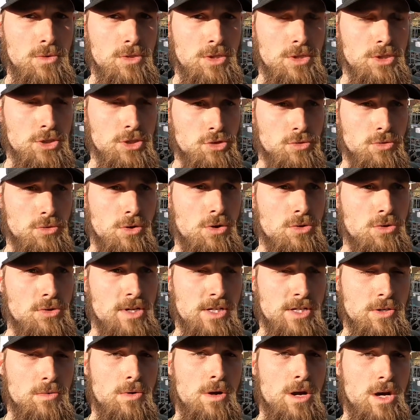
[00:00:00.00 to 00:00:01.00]
control
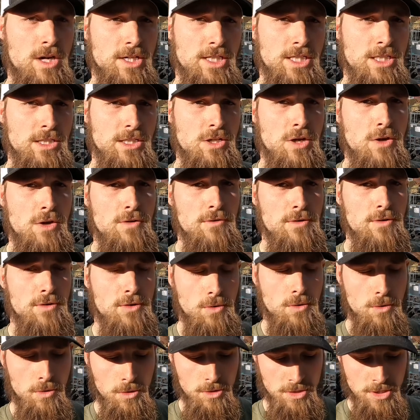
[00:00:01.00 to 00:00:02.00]
and quality over
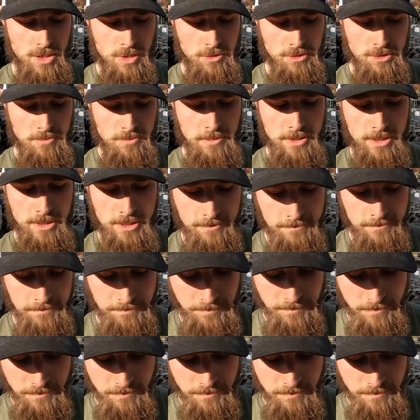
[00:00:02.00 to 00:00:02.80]
the horizontal splitter.